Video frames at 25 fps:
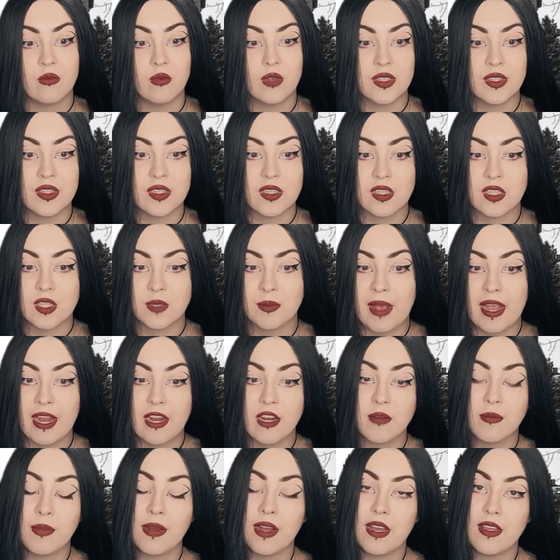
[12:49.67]
was
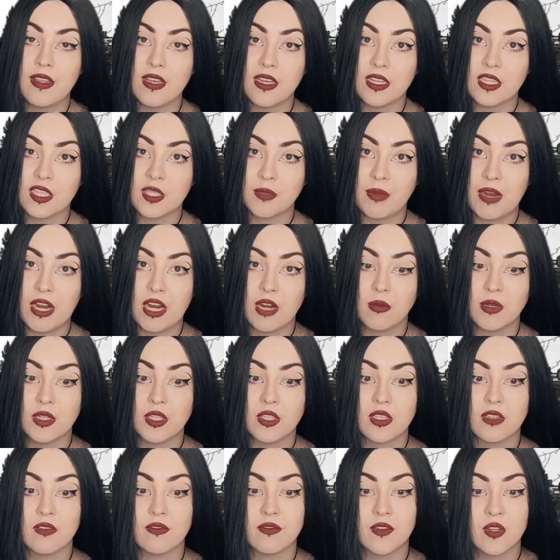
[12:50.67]
inspired by the
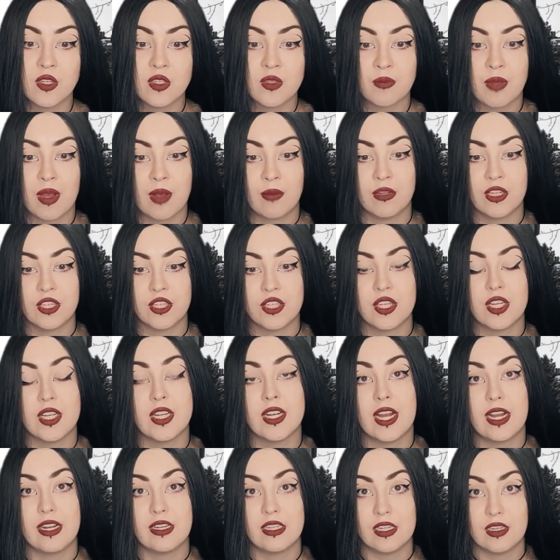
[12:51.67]
experiments and first published in
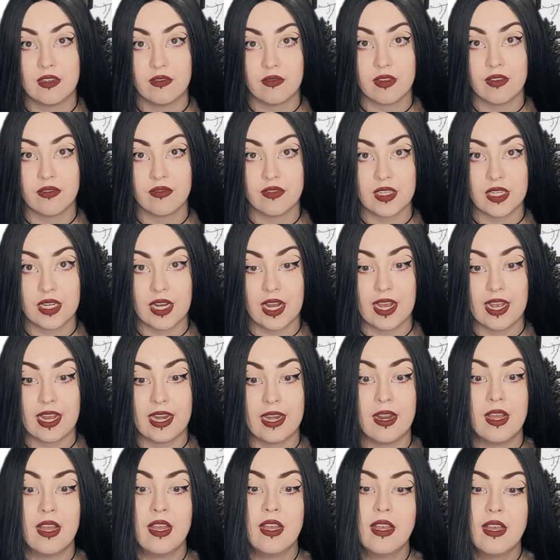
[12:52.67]
1959.